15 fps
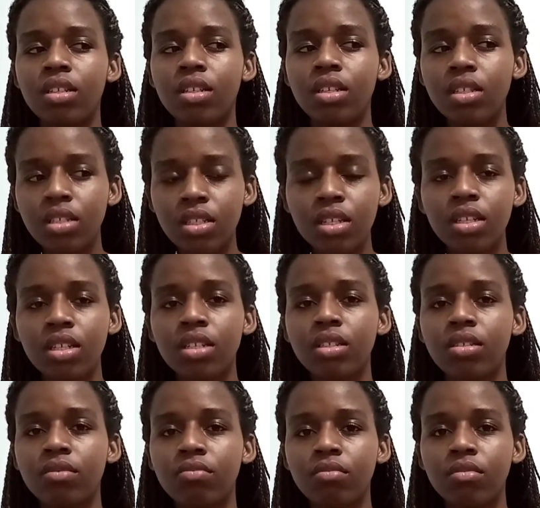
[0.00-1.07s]
He said,
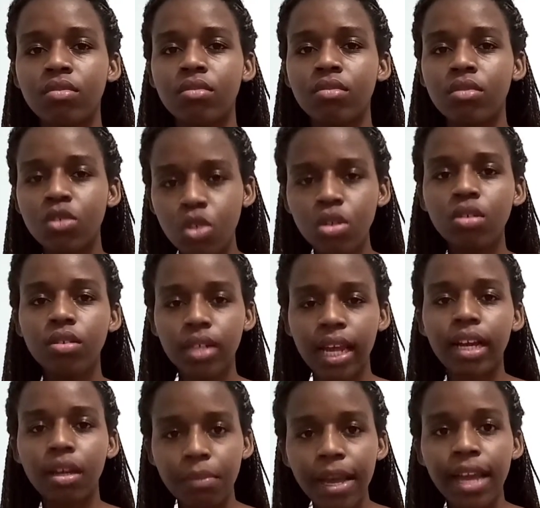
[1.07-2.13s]
you look
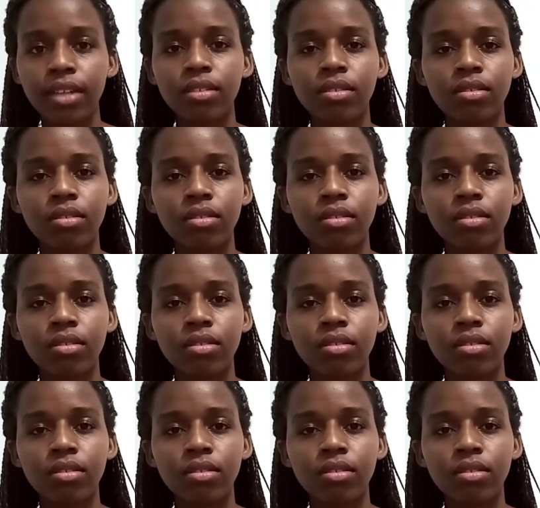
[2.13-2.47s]
like a man.